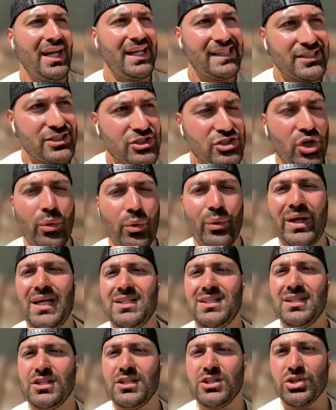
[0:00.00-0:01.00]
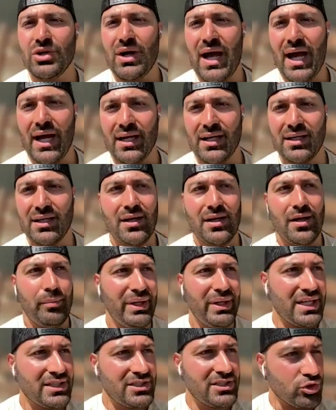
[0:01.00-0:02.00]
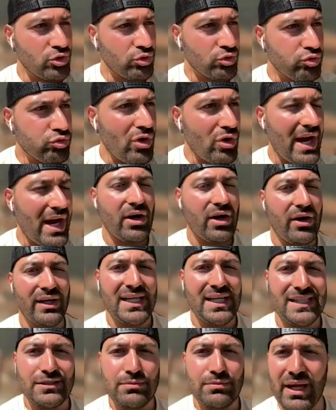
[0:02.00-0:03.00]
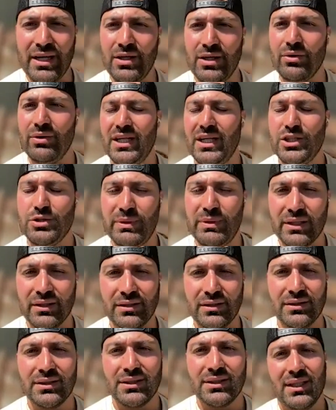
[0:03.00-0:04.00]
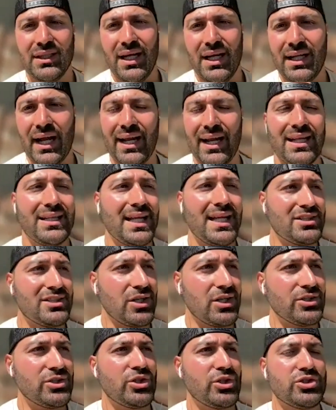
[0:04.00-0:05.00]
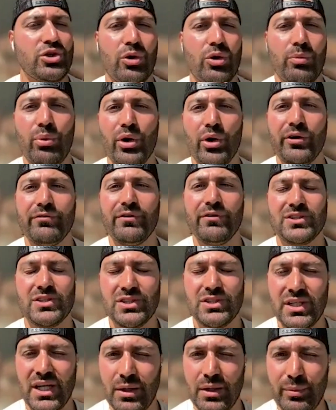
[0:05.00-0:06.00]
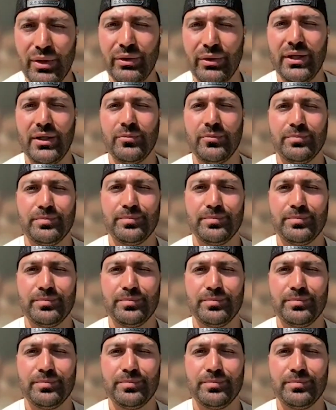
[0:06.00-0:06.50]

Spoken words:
so easy to track because it's right on each menu, each meal. And I think that's also so important for sustainability.